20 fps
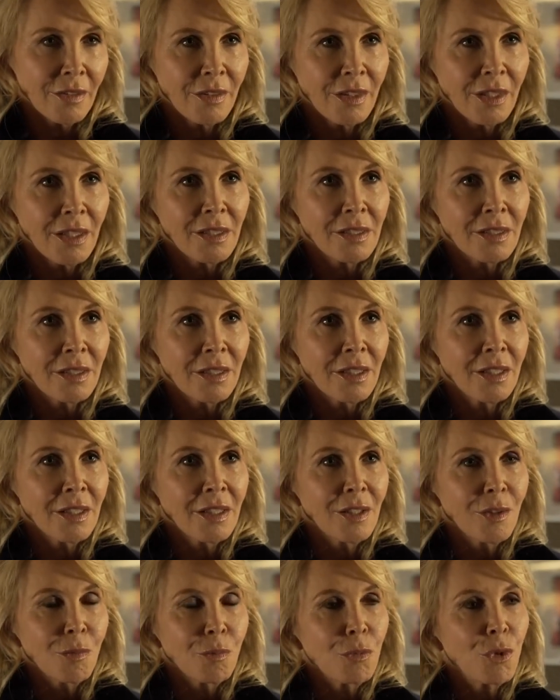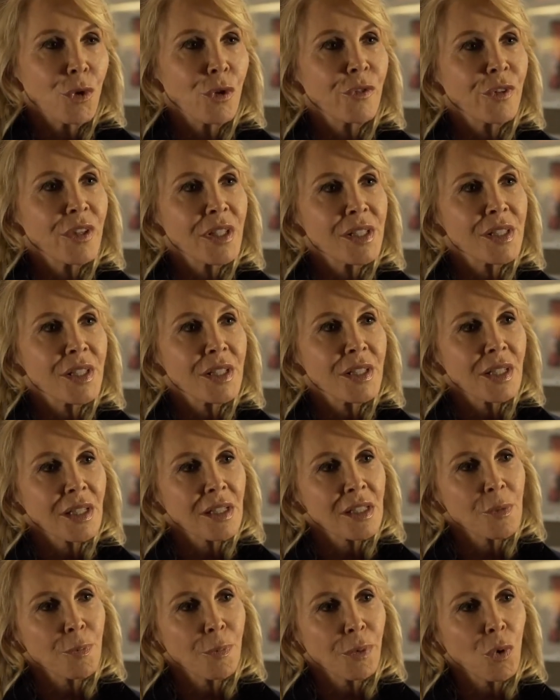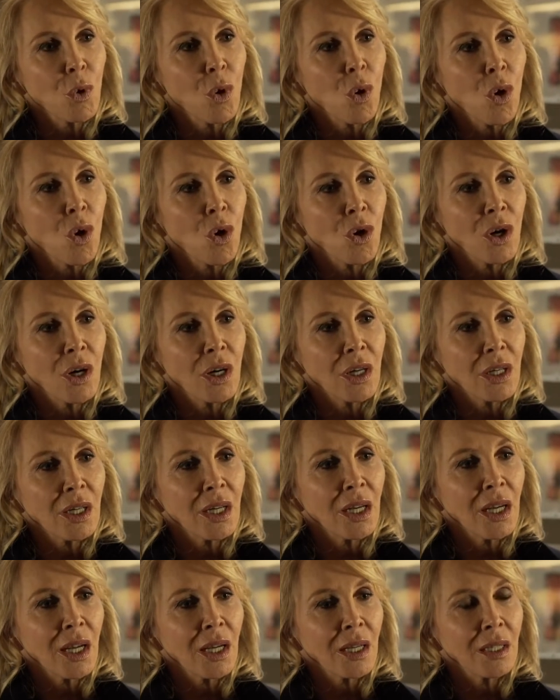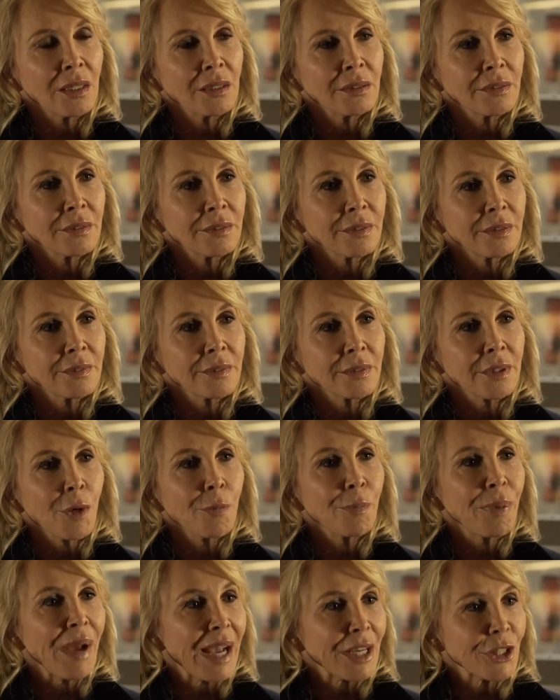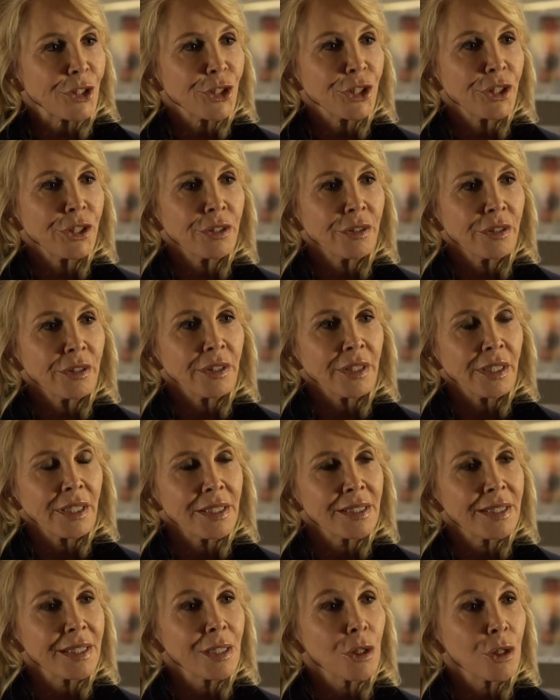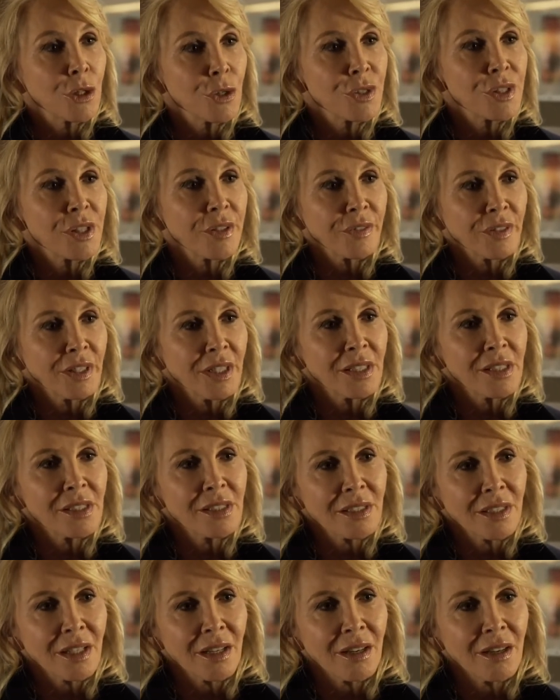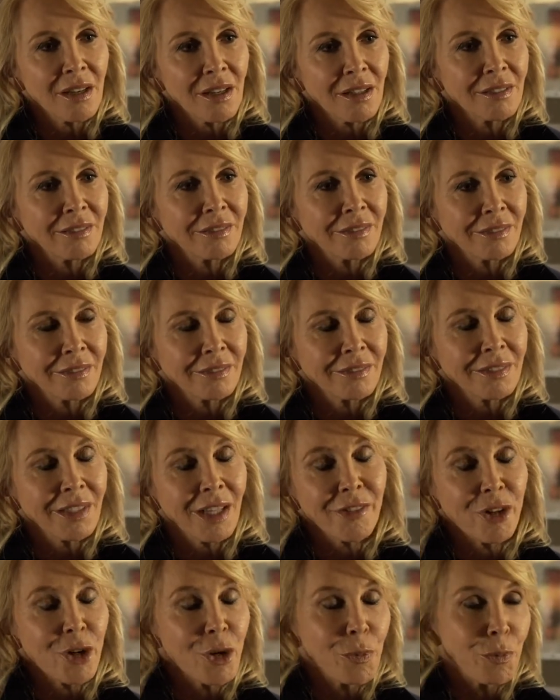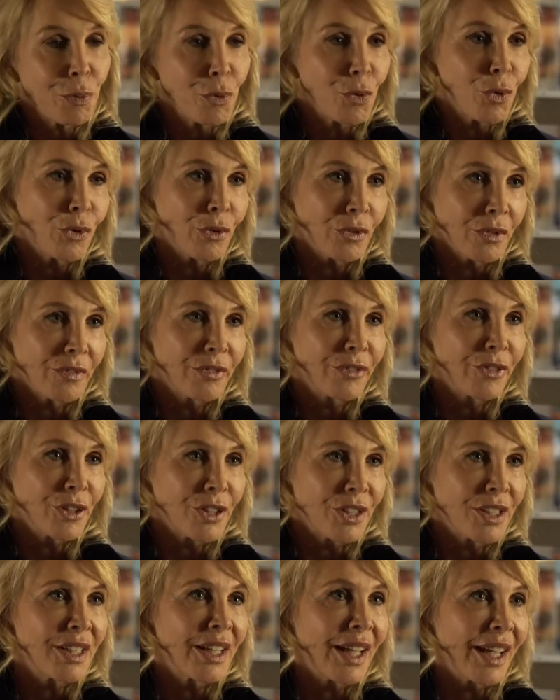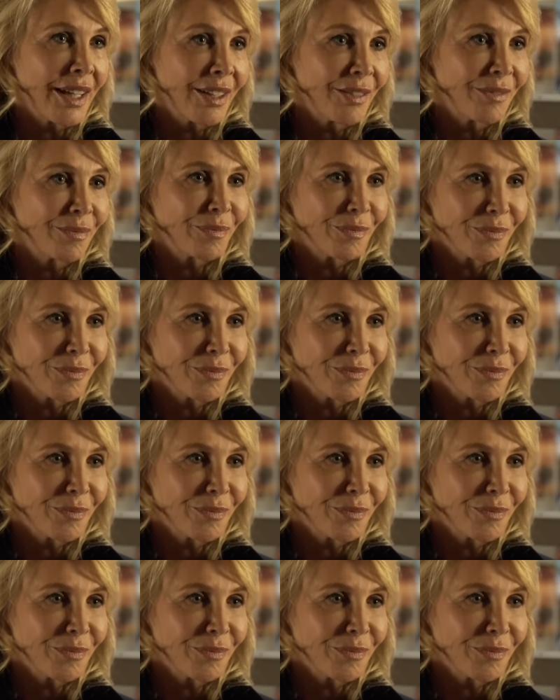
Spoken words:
that movies that explore compassion and inclusiveness are very important for today.